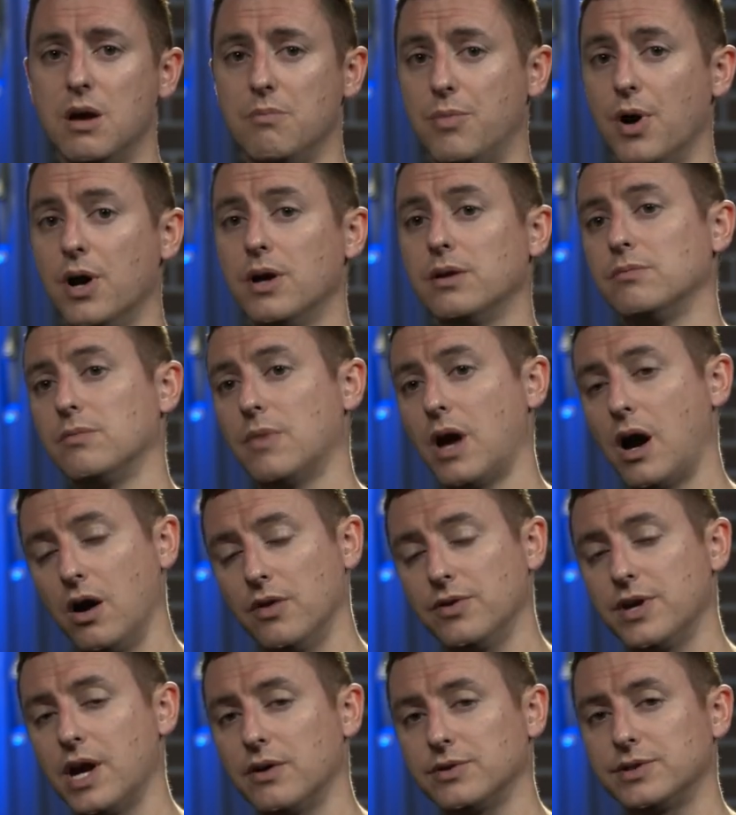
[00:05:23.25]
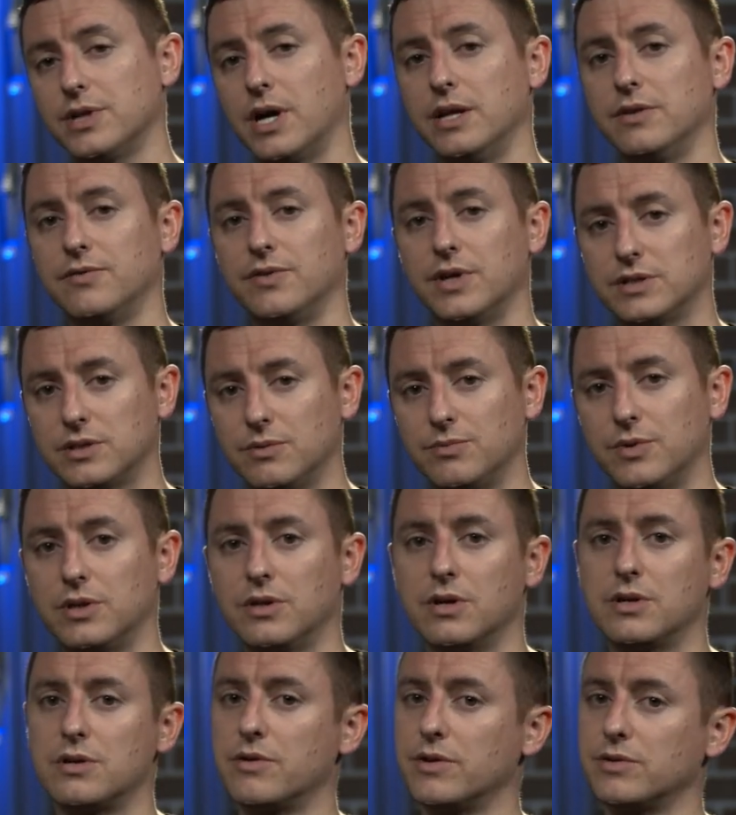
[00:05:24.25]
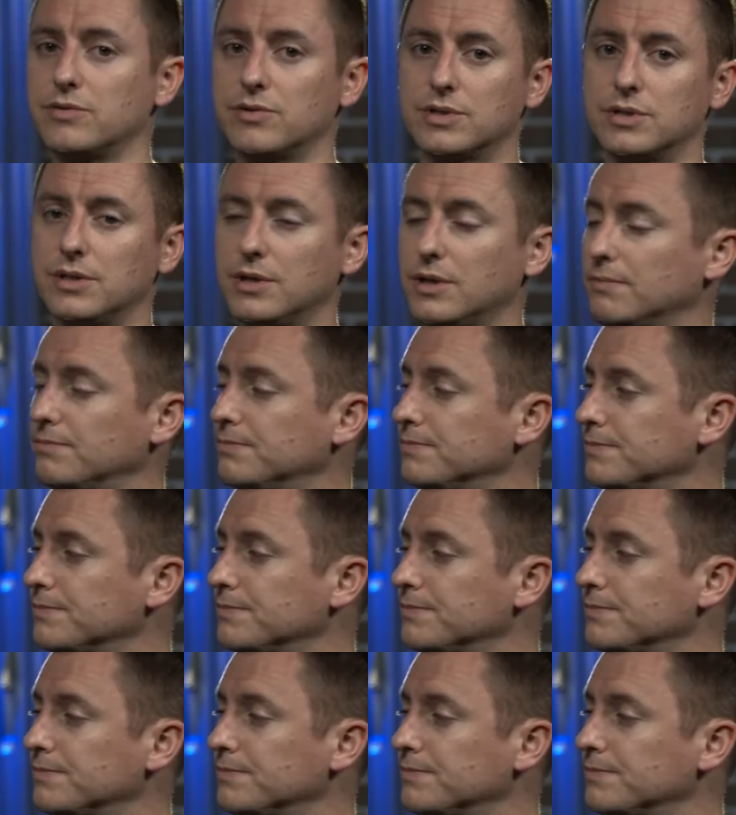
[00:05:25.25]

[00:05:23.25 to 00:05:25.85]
but on the outside if that's something that you're interested in.